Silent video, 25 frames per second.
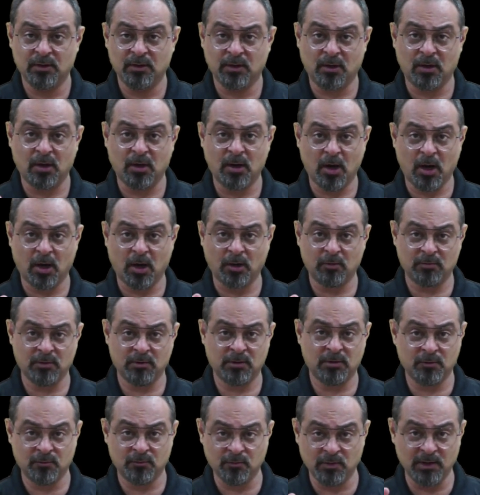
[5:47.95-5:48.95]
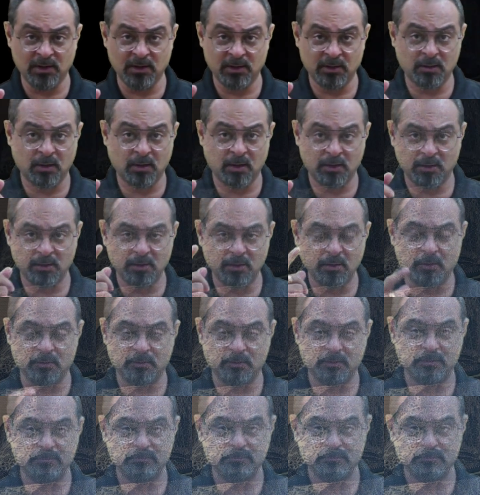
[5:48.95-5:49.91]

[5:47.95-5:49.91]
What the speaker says: a $100 trillion note.